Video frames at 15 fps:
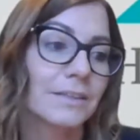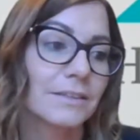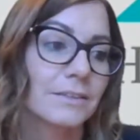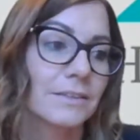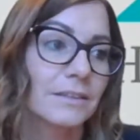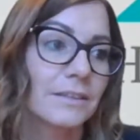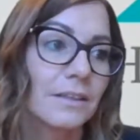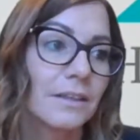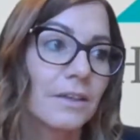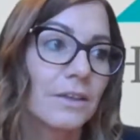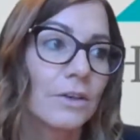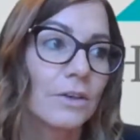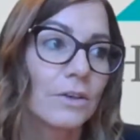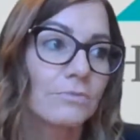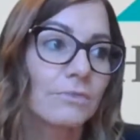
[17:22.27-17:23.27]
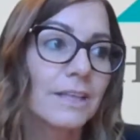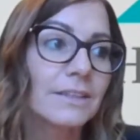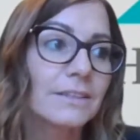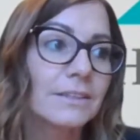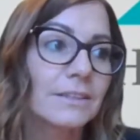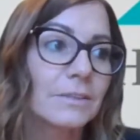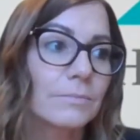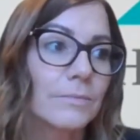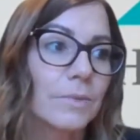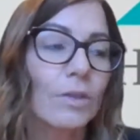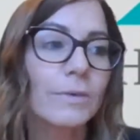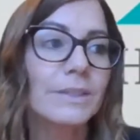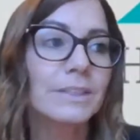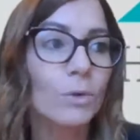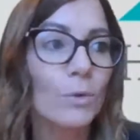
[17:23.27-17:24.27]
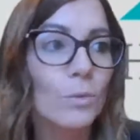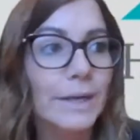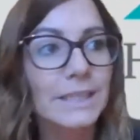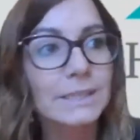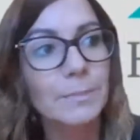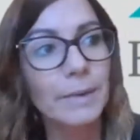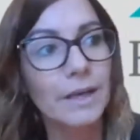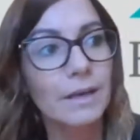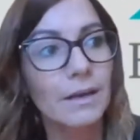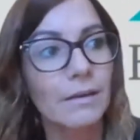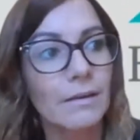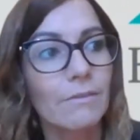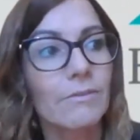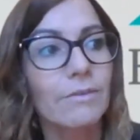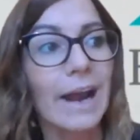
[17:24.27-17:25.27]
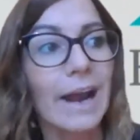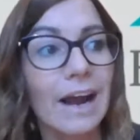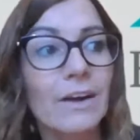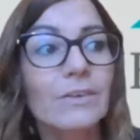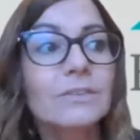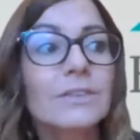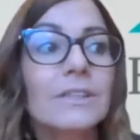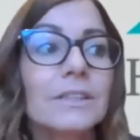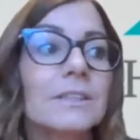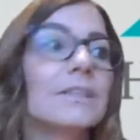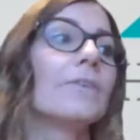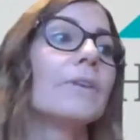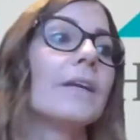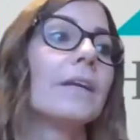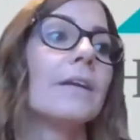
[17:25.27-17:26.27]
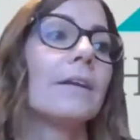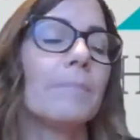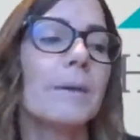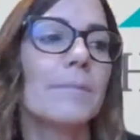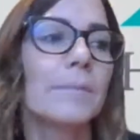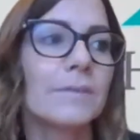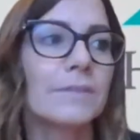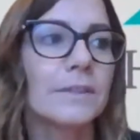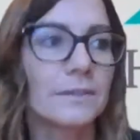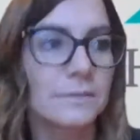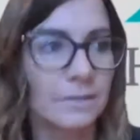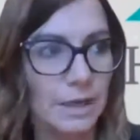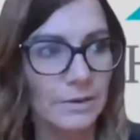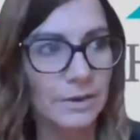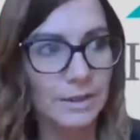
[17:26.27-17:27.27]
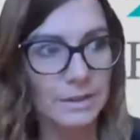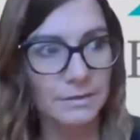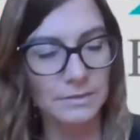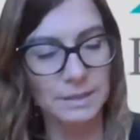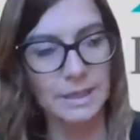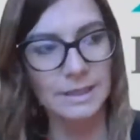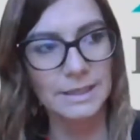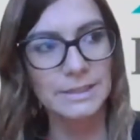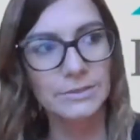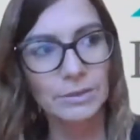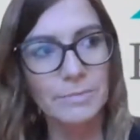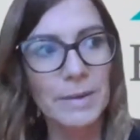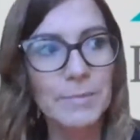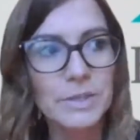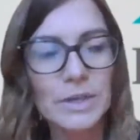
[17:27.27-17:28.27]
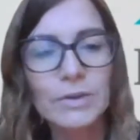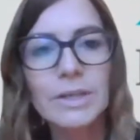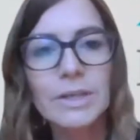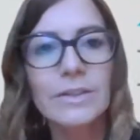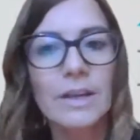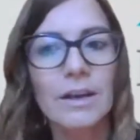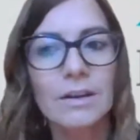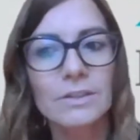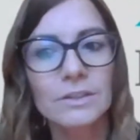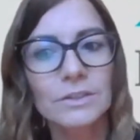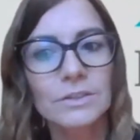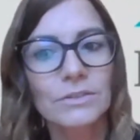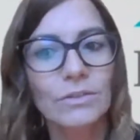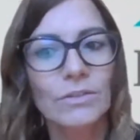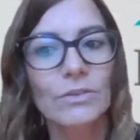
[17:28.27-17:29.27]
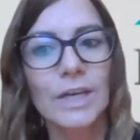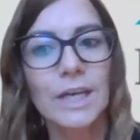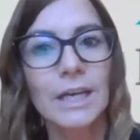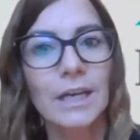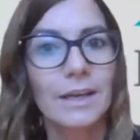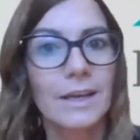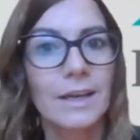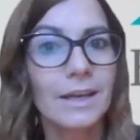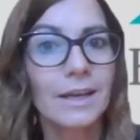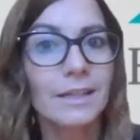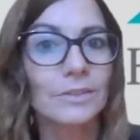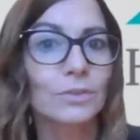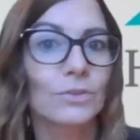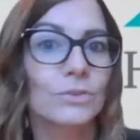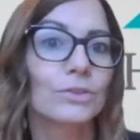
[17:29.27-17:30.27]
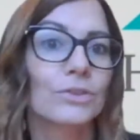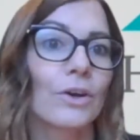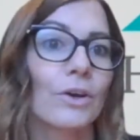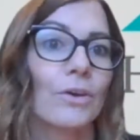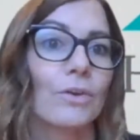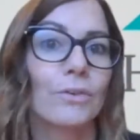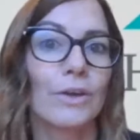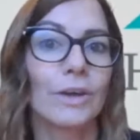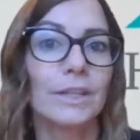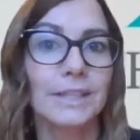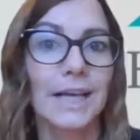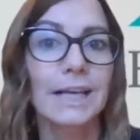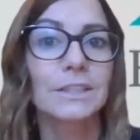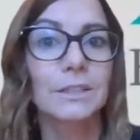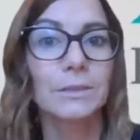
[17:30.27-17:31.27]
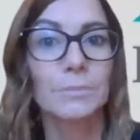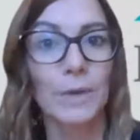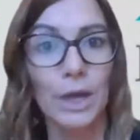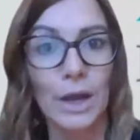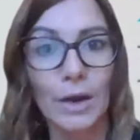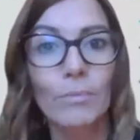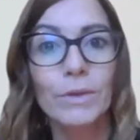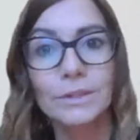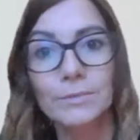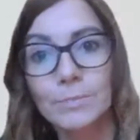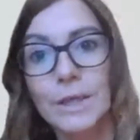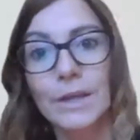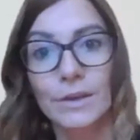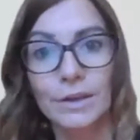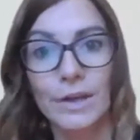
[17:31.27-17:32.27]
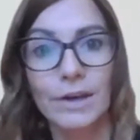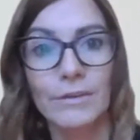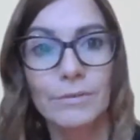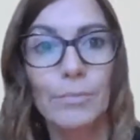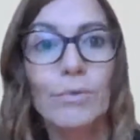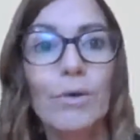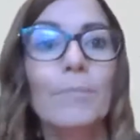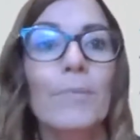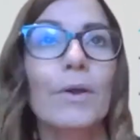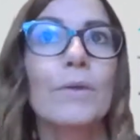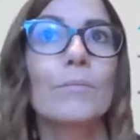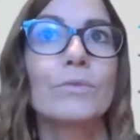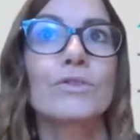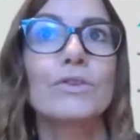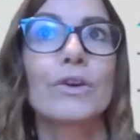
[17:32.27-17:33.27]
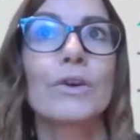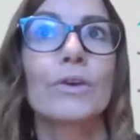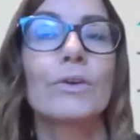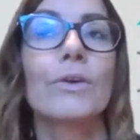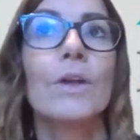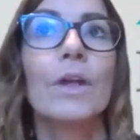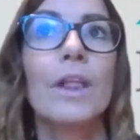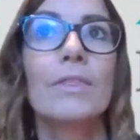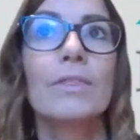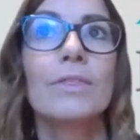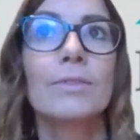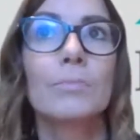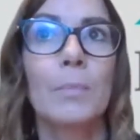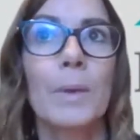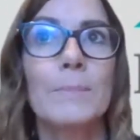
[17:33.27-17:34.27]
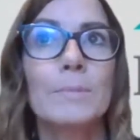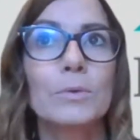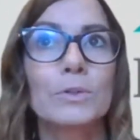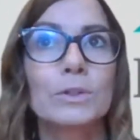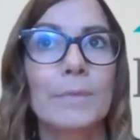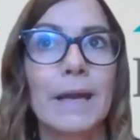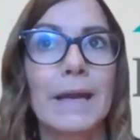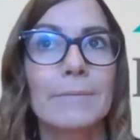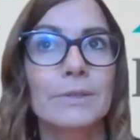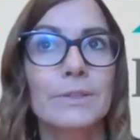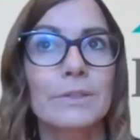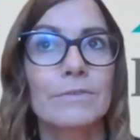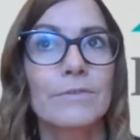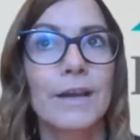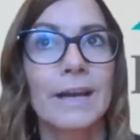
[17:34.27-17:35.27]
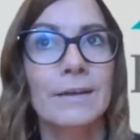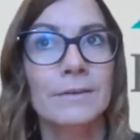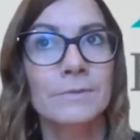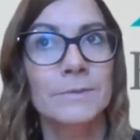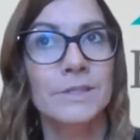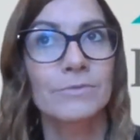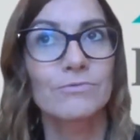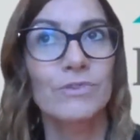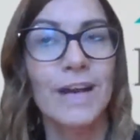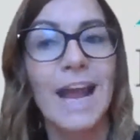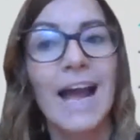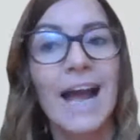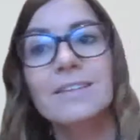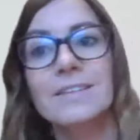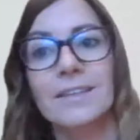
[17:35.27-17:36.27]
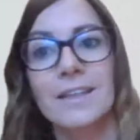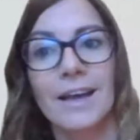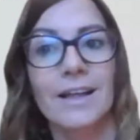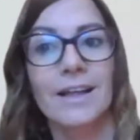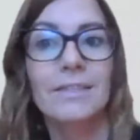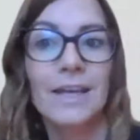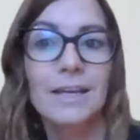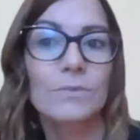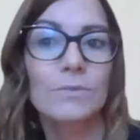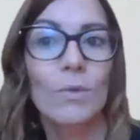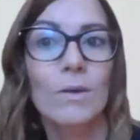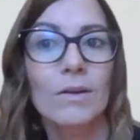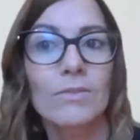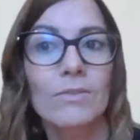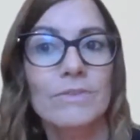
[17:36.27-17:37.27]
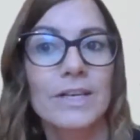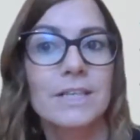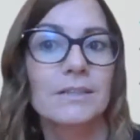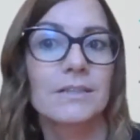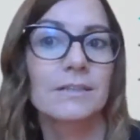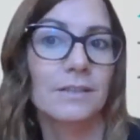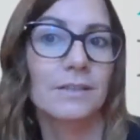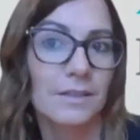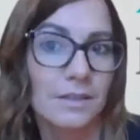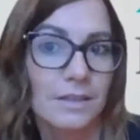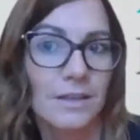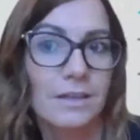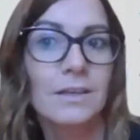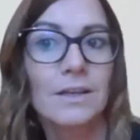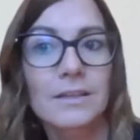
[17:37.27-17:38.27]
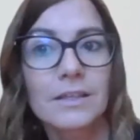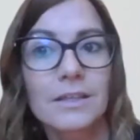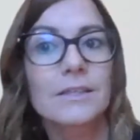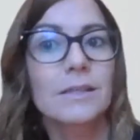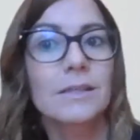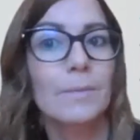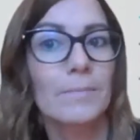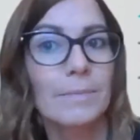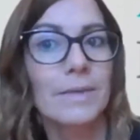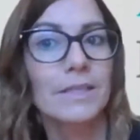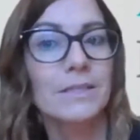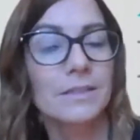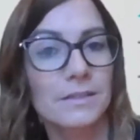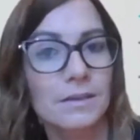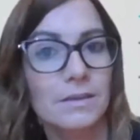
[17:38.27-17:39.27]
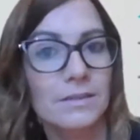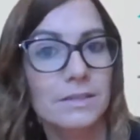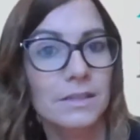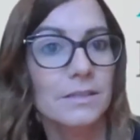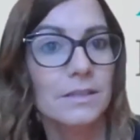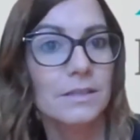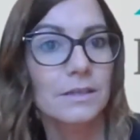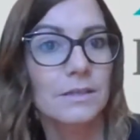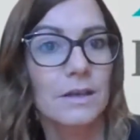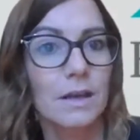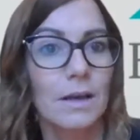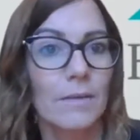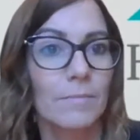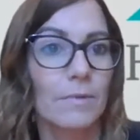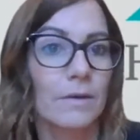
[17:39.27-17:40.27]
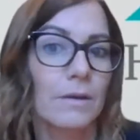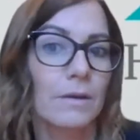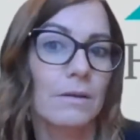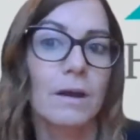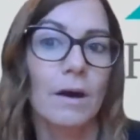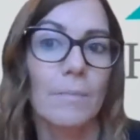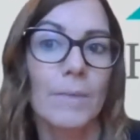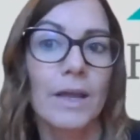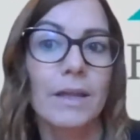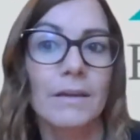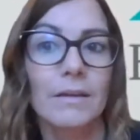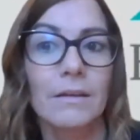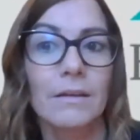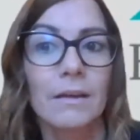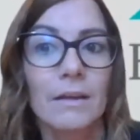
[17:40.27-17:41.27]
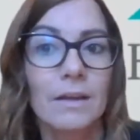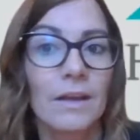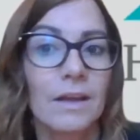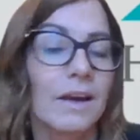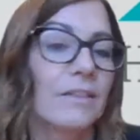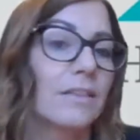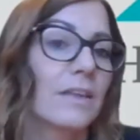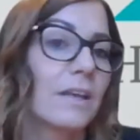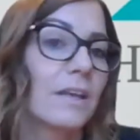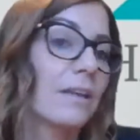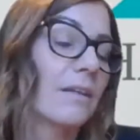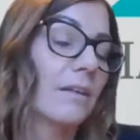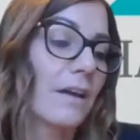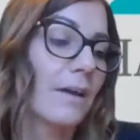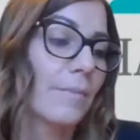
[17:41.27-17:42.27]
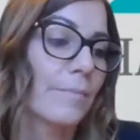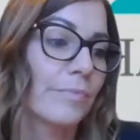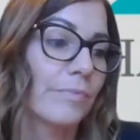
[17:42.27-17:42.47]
And ransom, although it's always been around, it's only, people have only, I need to remember, it's only in the last 3 years or so that it's actually become this big inherent problem. So people to be able to react to that, that's one of the reasons that the sublimits are starting to come in. I think